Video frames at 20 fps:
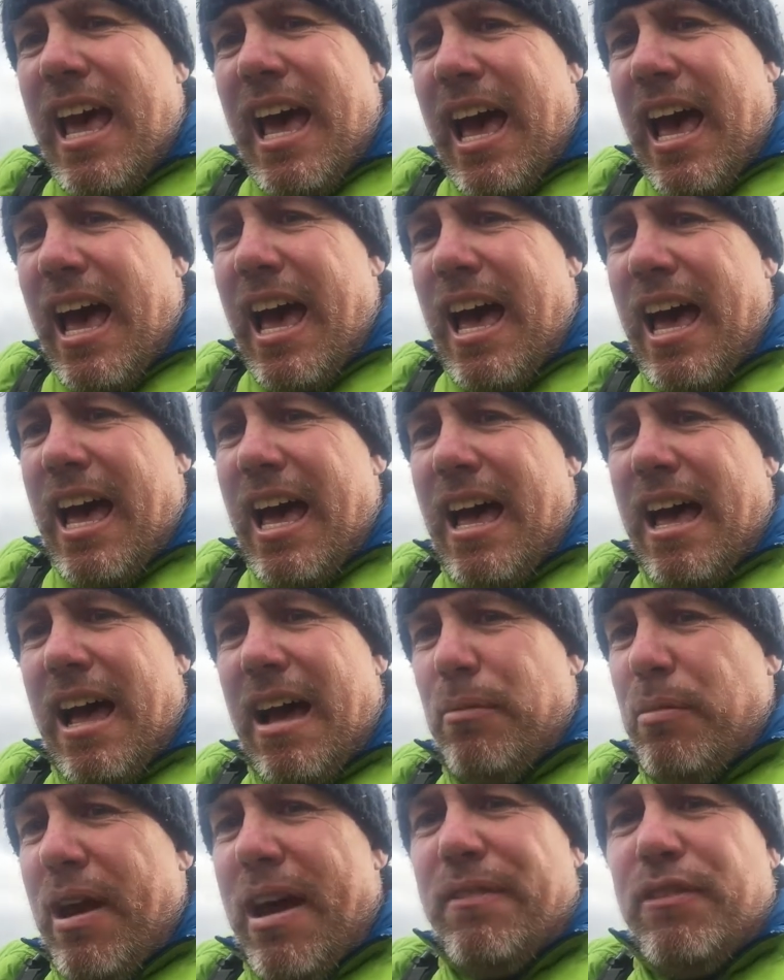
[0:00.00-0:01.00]

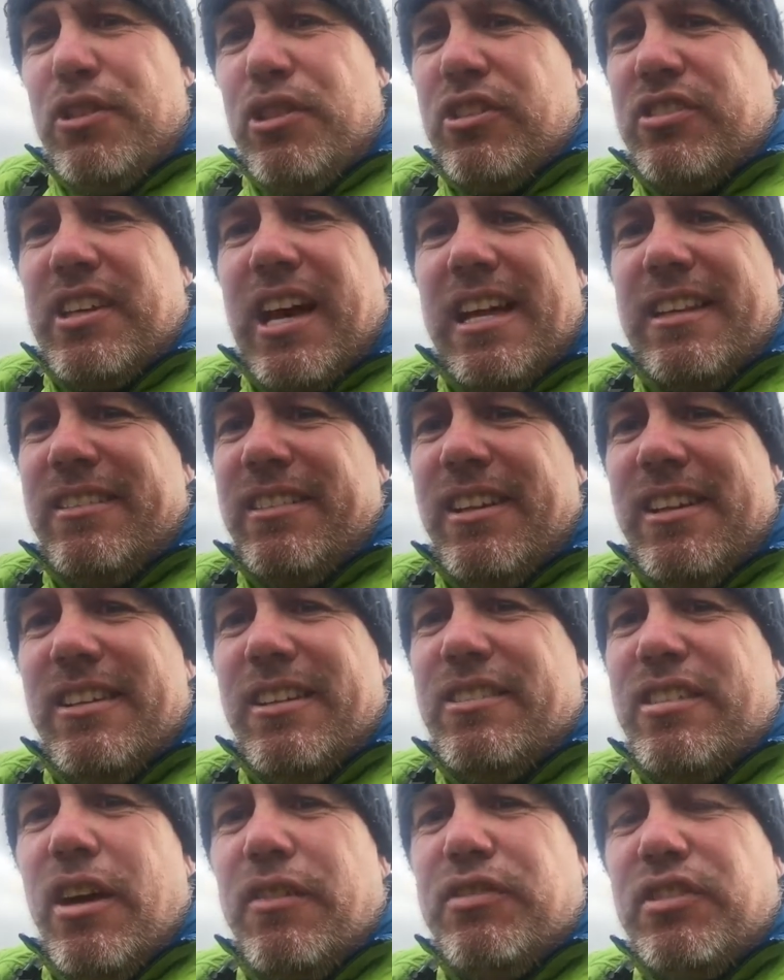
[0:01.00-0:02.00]
And we haven't just added in
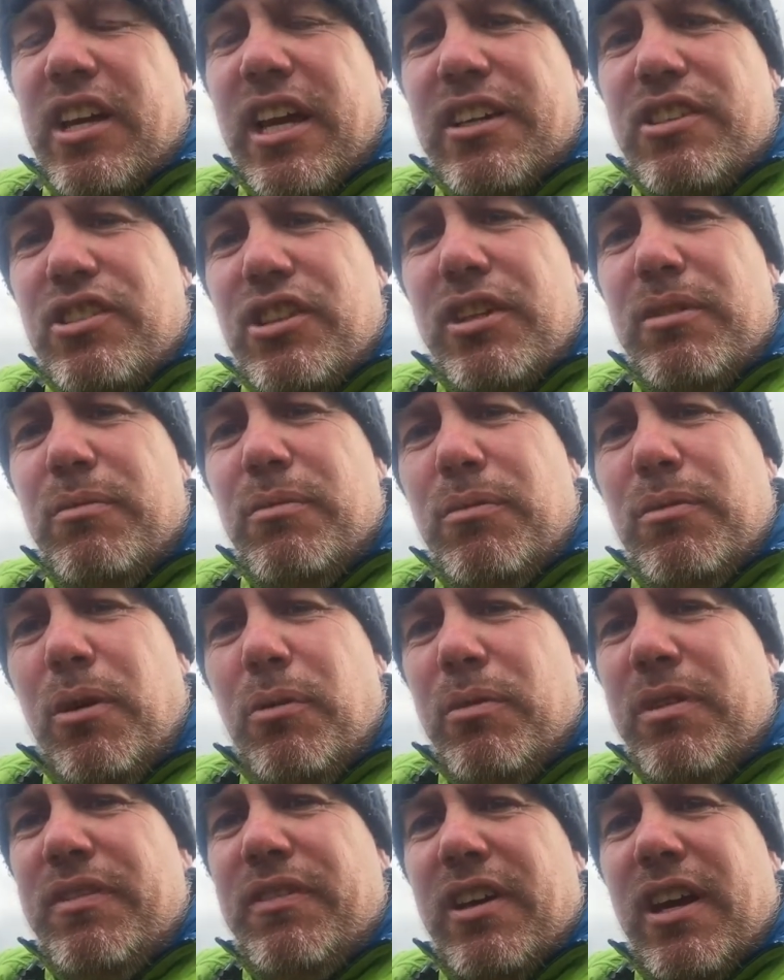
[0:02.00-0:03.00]
a tough section.
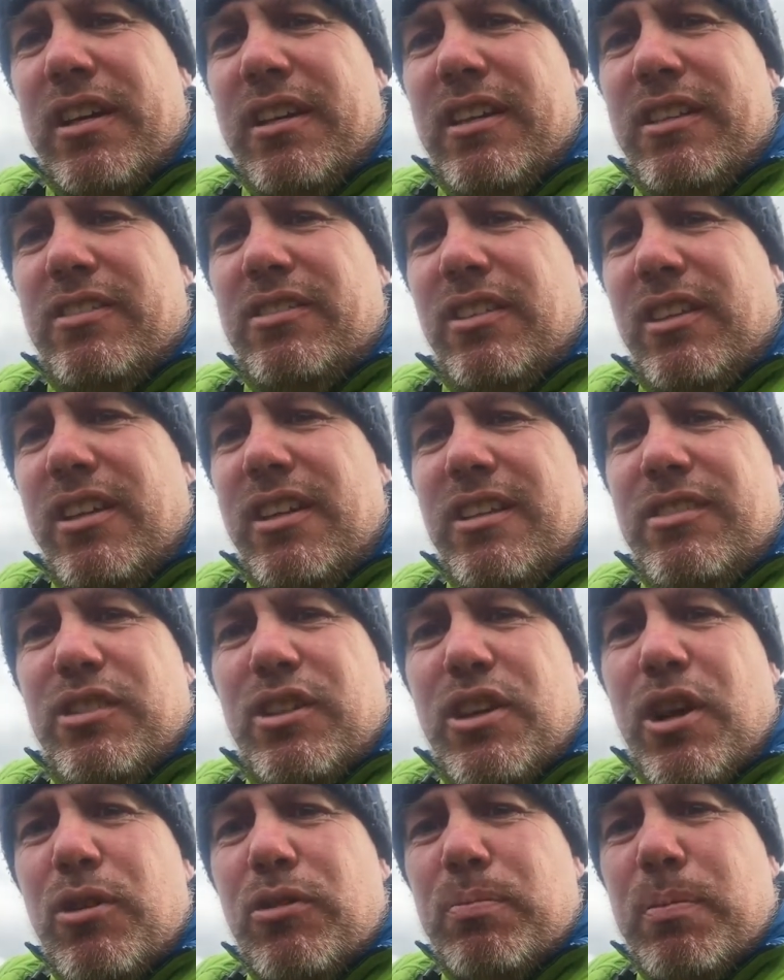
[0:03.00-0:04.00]
What we've done is, it is a
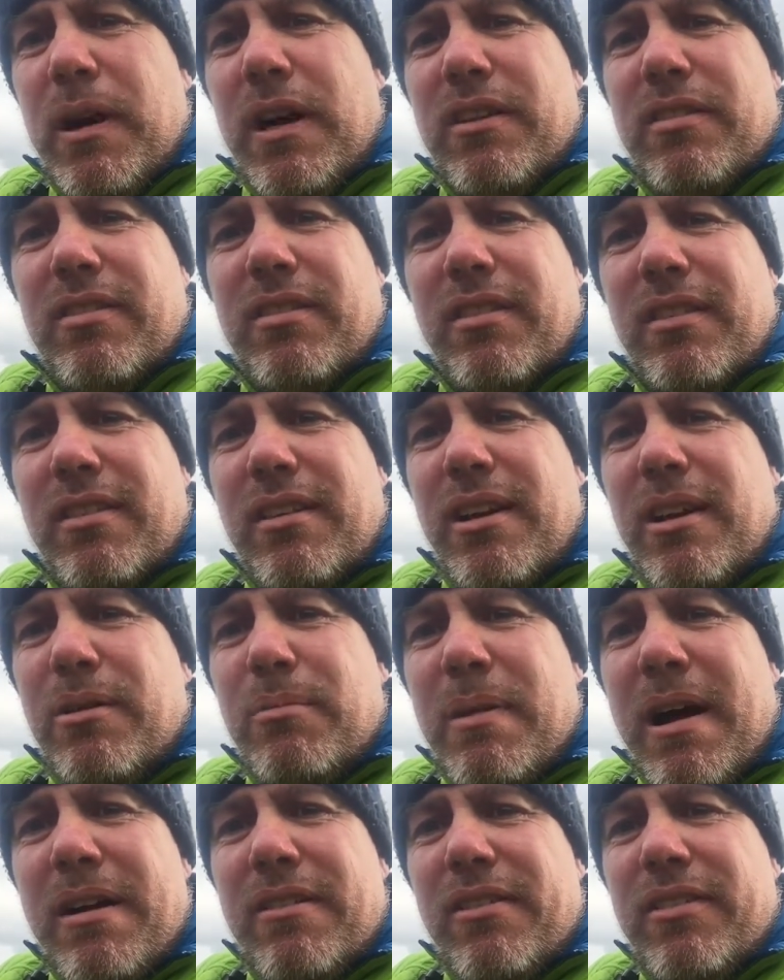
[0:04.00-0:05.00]
coast path, you know,
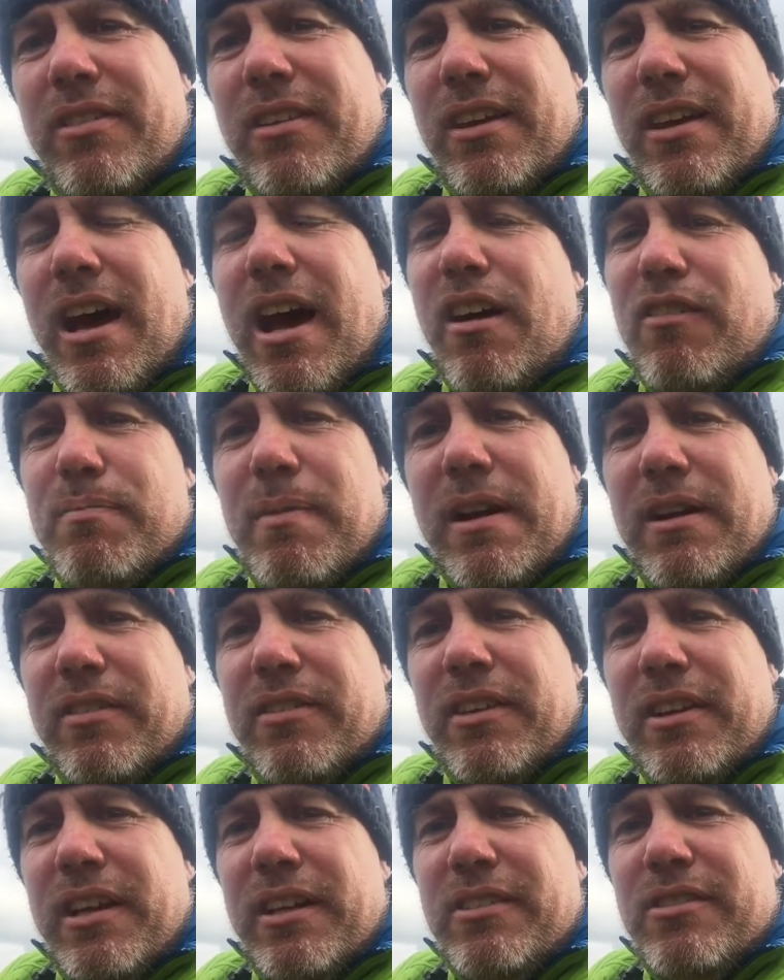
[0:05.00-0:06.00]
marathon, half
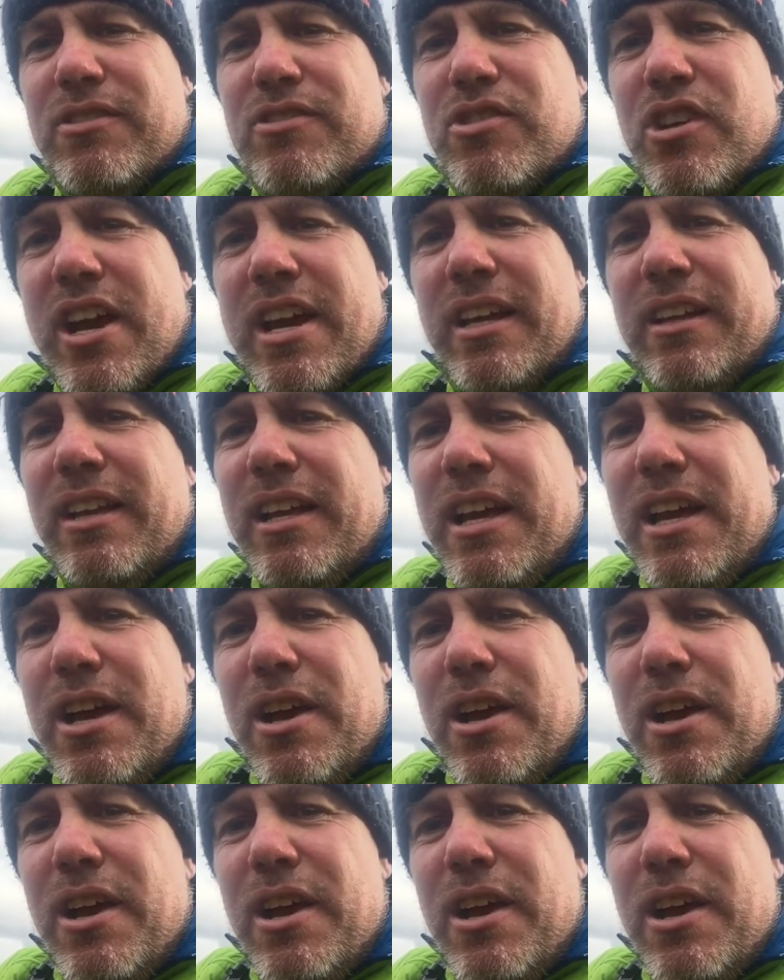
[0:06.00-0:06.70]
marathon and trail.